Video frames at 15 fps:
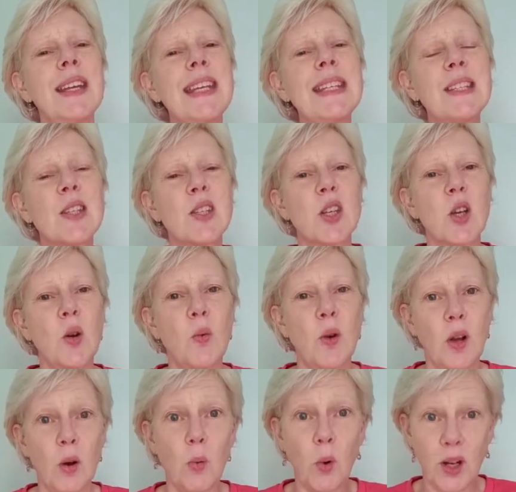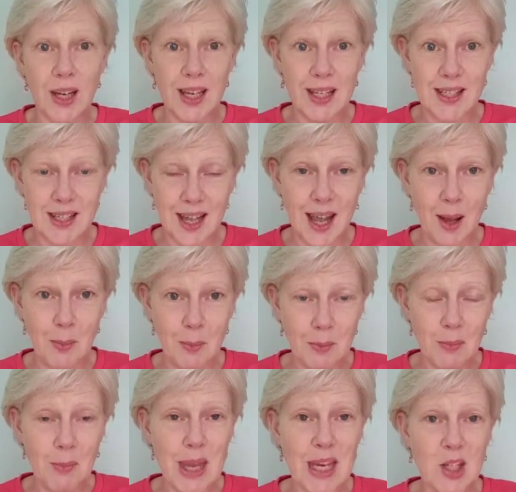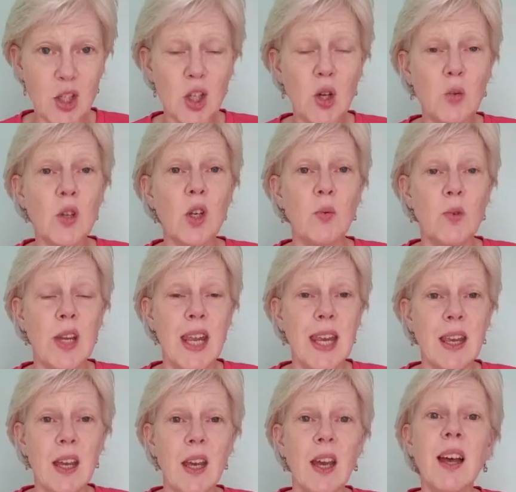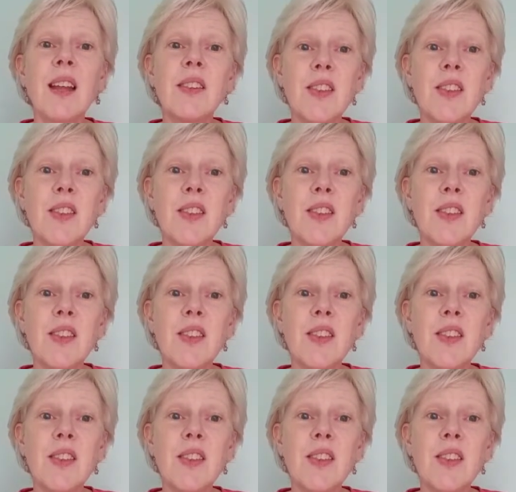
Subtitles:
into what it is that makes you unique,